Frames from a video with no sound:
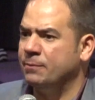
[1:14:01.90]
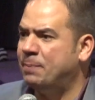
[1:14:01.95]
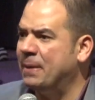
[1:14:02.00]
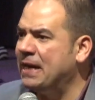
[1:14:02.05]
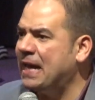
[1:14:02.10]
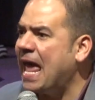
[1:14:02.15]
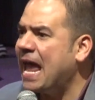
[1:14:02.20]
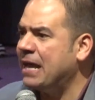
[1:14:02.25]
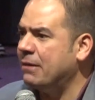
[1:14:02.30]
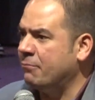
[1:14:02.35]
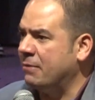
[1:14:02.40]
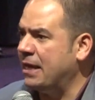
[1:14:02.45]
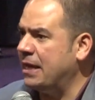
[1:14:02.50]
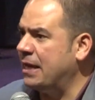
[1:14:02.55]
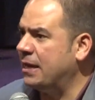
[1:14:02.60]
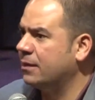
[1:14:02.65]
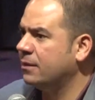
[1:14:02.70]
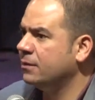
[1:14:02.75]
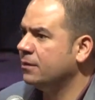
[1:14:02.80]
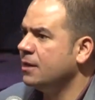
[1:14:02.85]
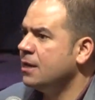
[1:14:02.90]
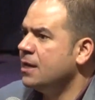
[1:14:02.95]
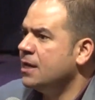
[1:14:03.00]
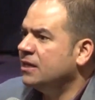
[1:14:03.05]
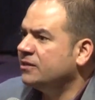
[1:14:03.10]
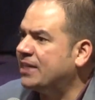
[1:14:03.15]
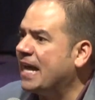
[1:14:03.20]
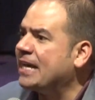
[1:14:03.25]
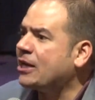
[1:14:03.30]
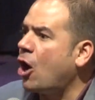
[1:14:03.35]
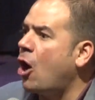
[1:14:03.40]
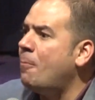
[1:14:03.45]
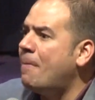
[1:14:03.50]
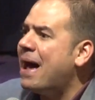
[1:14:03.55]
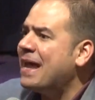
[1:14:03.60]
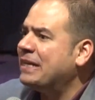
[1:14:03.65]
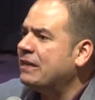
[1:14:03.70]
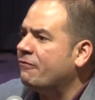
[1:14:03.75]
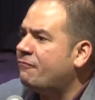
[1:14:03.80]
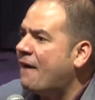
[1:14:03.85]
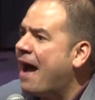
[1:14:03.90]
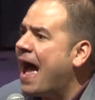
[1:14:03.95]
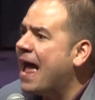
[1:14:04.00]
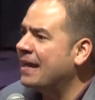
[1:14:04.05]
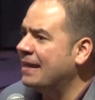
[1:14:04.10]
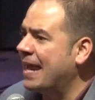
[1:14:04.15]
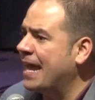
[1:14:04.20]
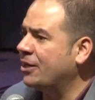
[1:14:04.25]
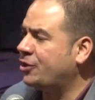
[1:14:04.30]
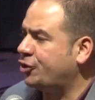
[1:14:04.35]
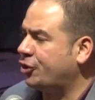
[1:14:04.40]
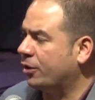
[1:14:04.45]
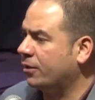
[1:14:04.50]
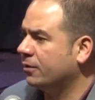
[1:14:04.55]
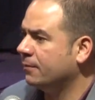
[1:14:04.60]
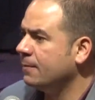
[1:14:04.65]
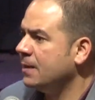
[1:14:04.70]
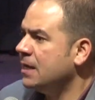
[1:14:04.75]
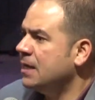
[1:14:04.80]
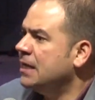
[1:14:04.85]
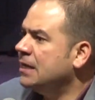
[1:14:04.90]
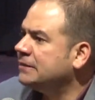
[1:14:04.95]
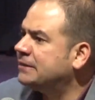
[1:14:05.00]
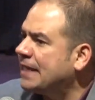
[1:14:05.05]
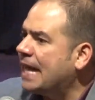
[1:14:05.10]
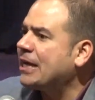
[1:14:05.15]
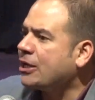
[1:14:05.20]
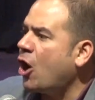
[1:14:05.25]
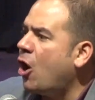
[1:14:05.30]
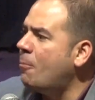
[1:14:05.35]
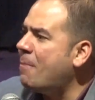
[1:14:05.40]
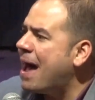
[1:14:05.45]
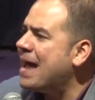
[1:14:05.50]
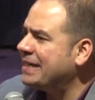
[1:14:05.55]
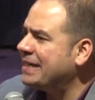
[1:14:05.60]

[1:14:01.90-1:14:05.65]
Be like me. Take on my divine nature. Take on my